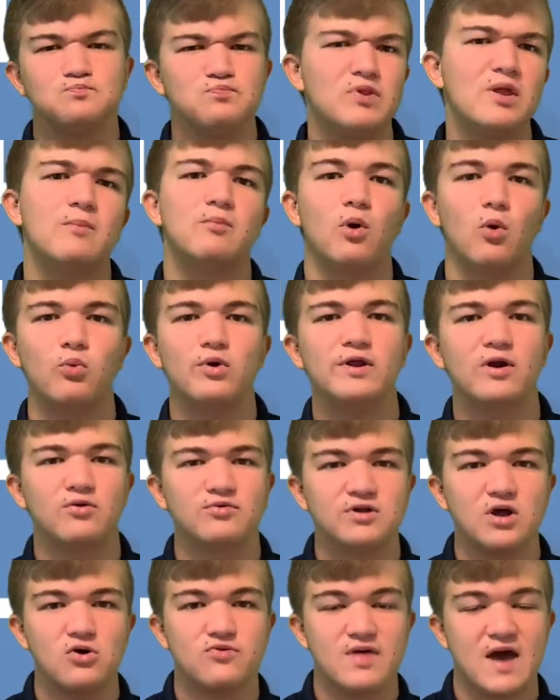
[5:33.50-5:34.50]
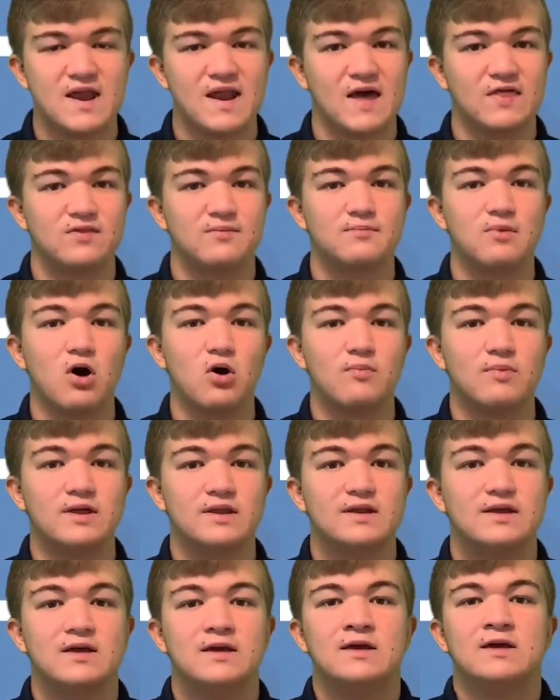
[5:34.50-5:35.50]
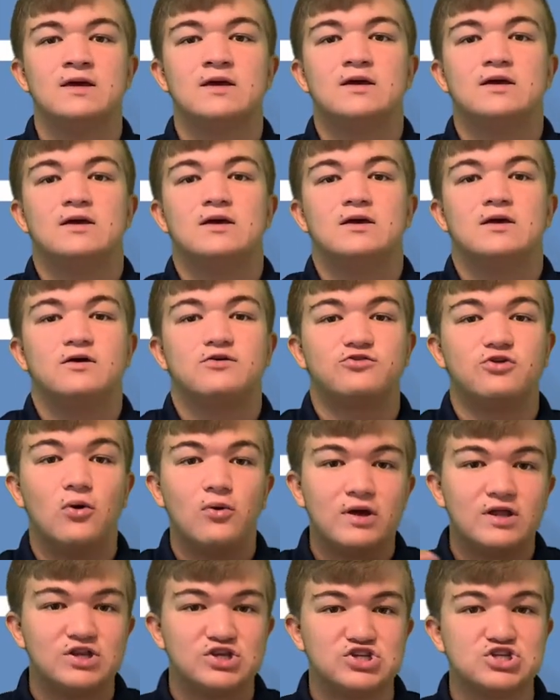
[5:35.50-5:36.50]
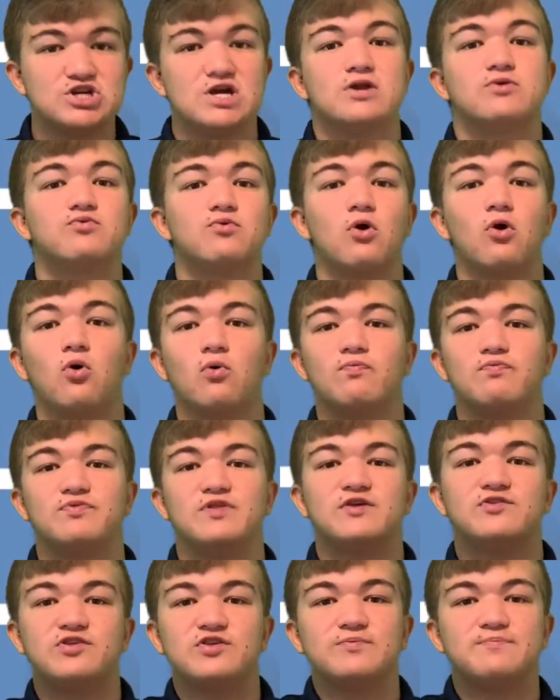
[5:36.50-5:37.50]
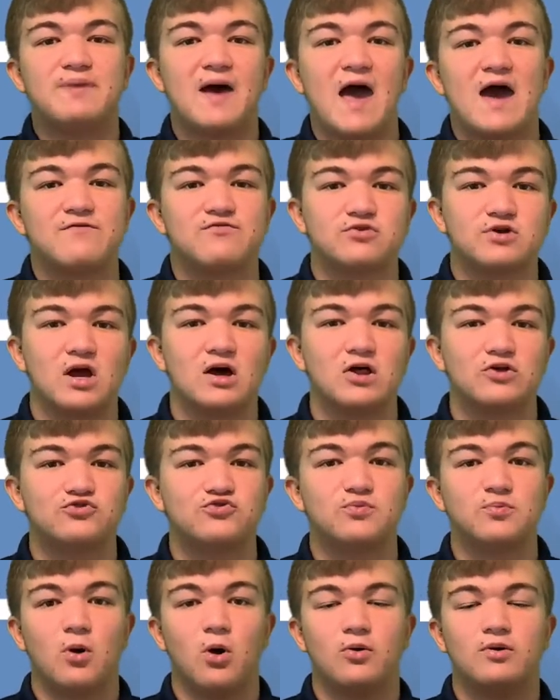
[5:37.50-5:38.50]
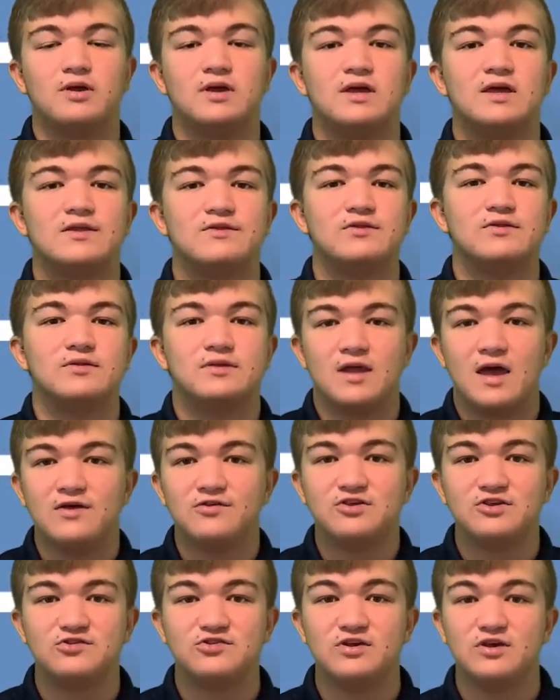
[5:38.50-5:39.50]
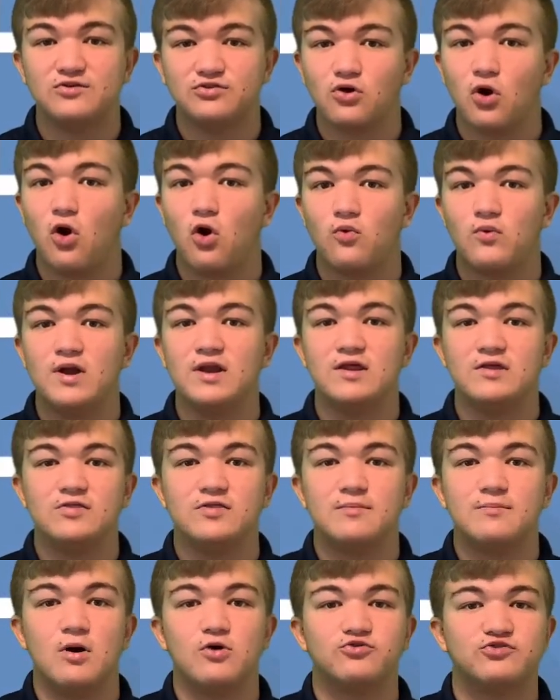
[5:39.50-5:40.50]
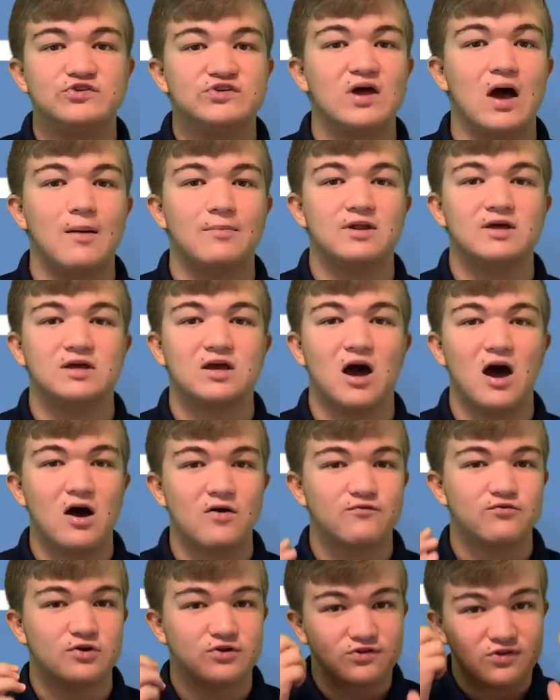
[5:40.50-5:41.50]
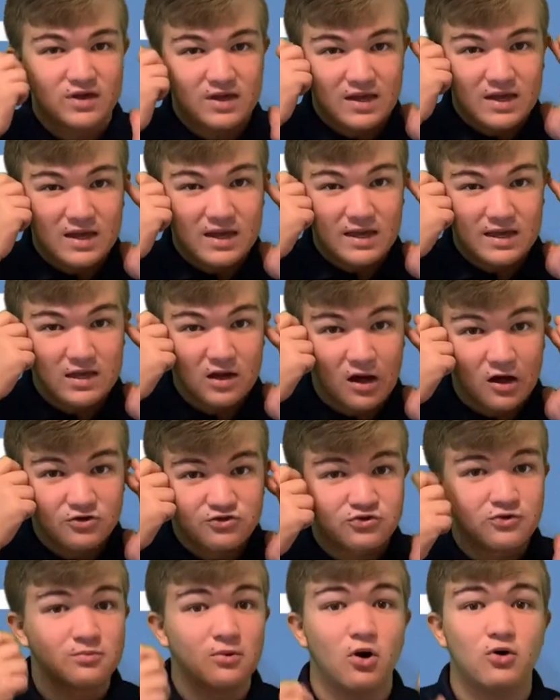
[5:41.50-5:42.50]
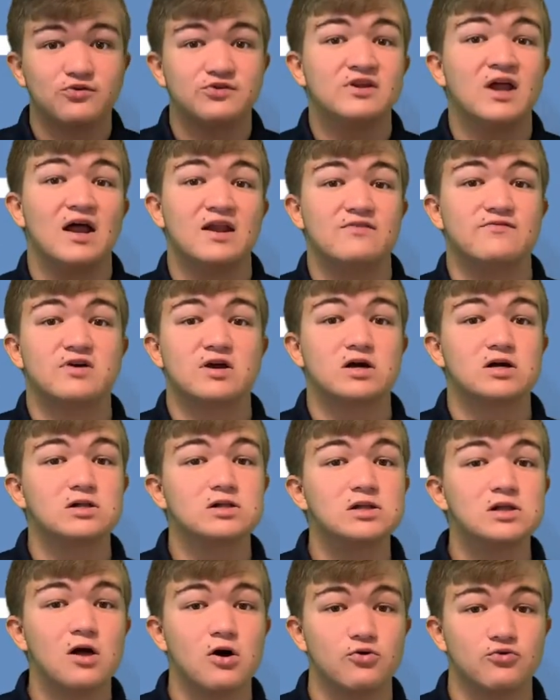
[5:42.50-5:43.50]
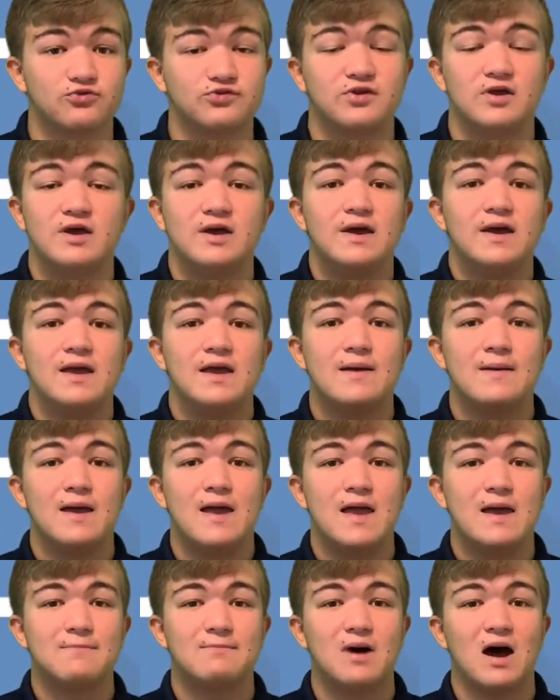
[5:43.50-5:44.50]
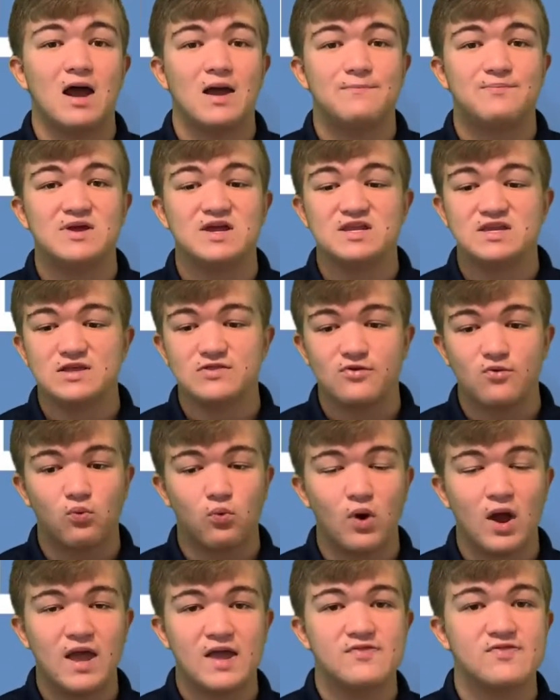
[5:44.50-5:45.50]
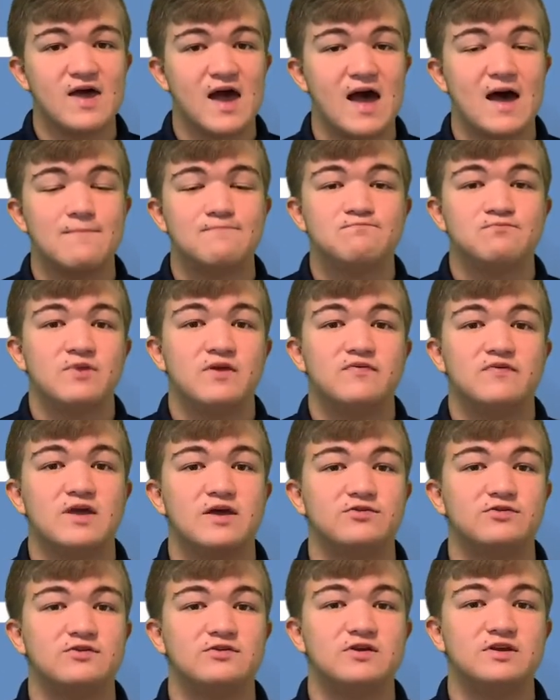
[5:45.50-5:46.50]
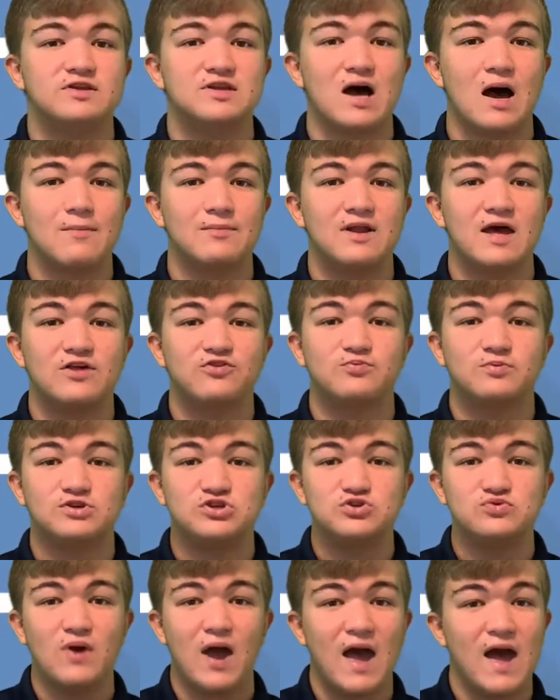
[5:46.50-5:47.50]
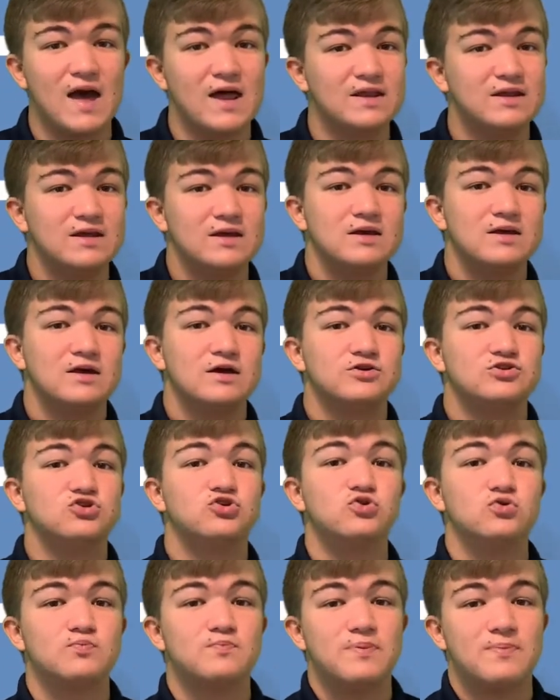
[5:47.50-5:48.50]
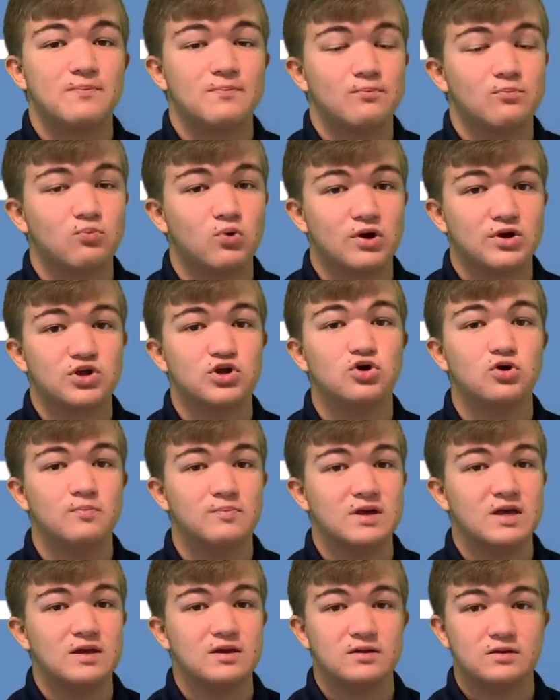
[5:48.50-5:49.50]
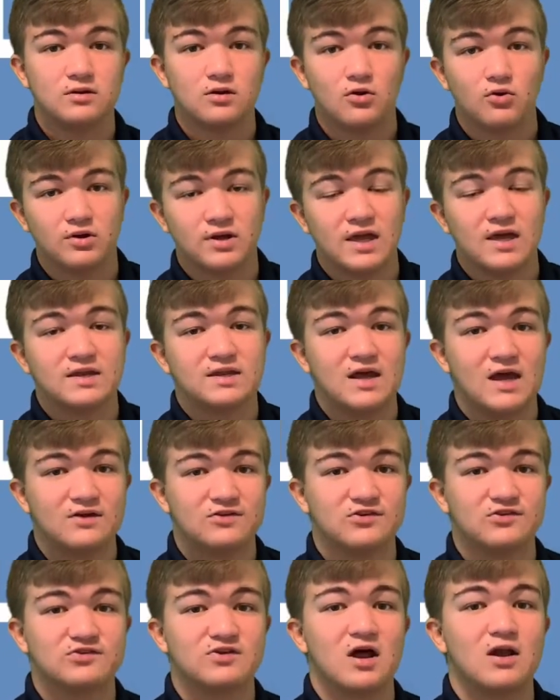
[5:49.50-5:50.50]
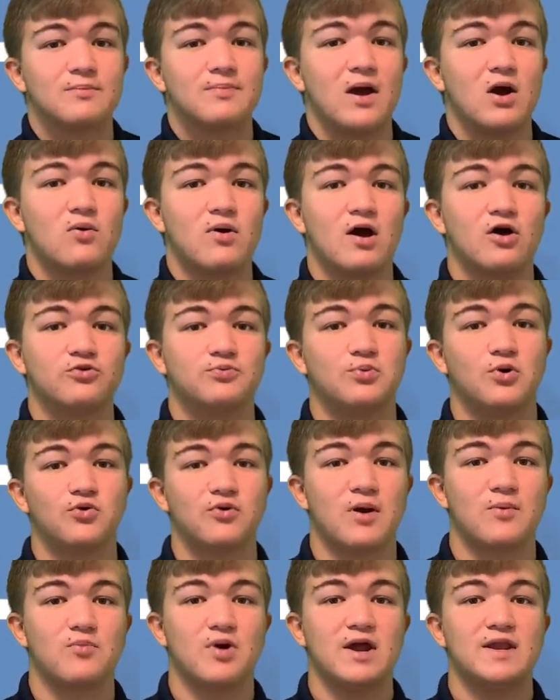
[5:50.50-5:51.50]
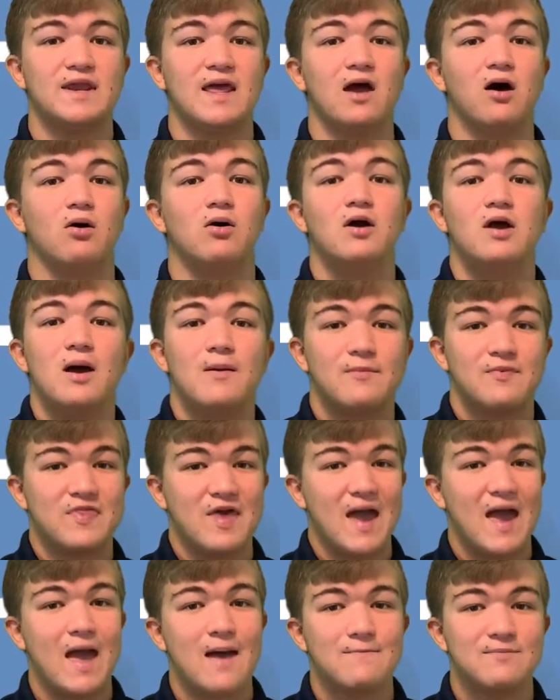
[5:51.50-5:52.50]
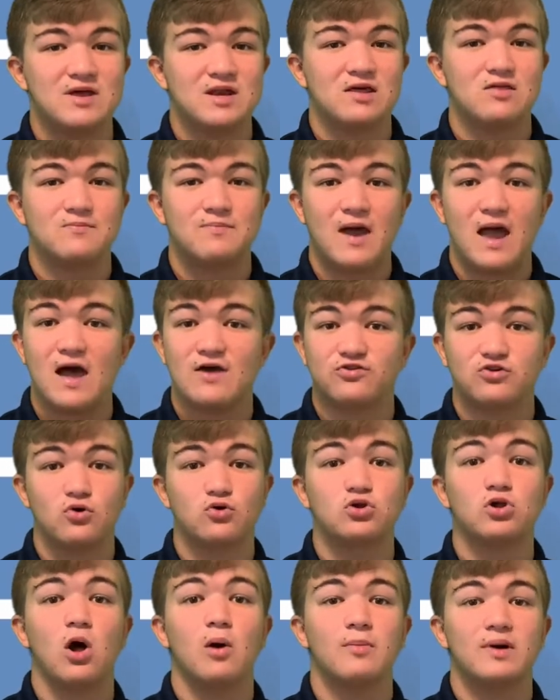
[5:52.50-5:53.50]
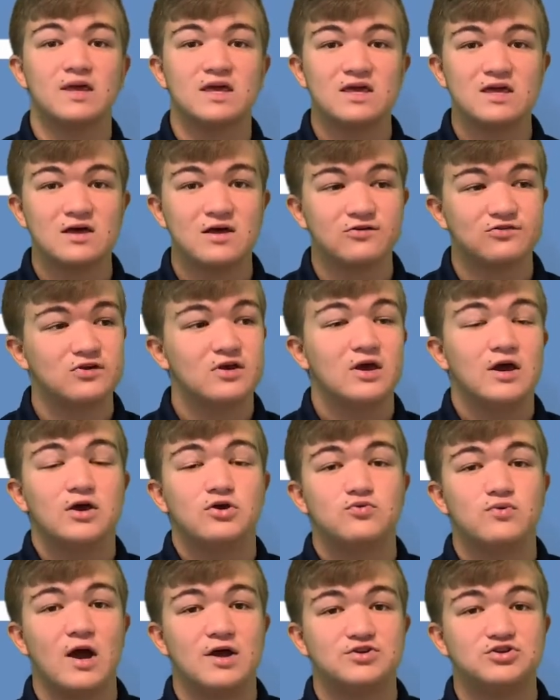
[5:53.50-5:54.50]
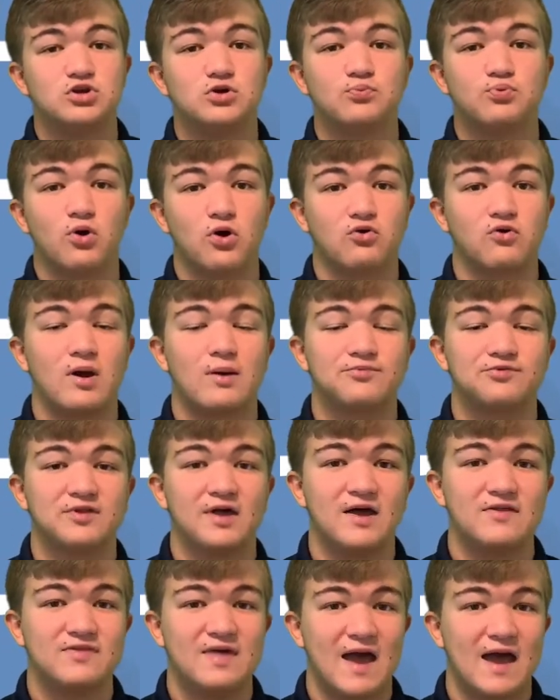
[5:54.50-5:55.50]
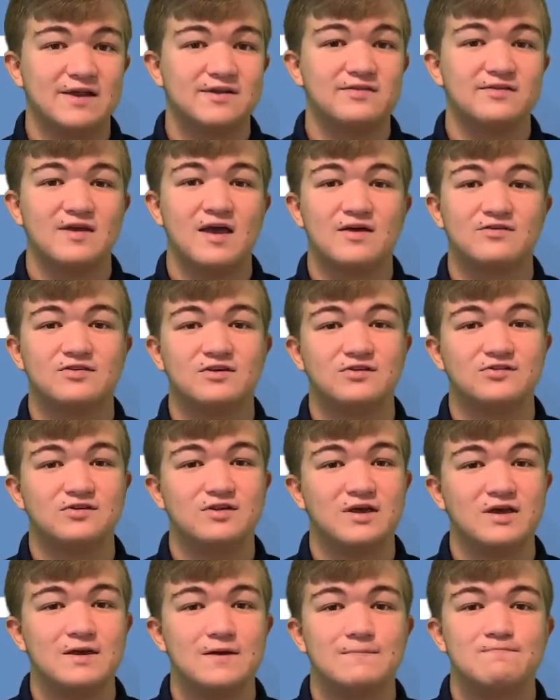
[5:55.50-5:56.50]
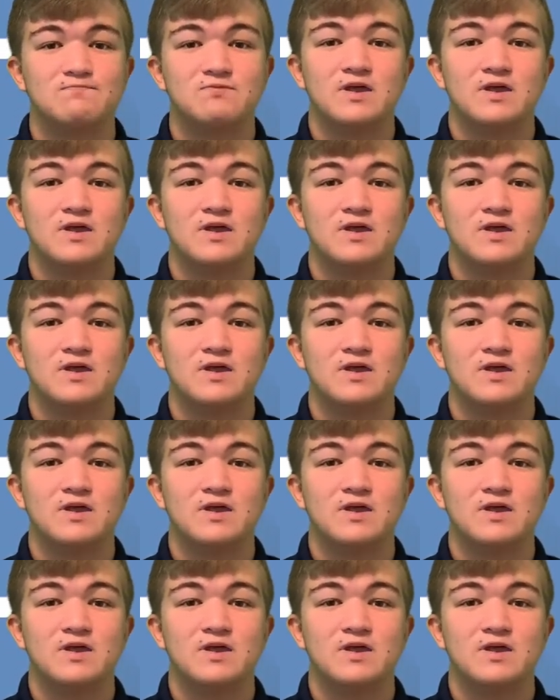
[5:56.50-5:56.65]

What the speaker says: But we don't know that at the moment. So in general, this is bad for college football. SEC is already the most dominant conference in college football. It's not even close, in my opinion, the way that the SEC dominates. But you add to what could be, you know, again, Texas not a powerhouse program right now, but they have been in the past. Oklahoma is. You add two programs like that to the SEC.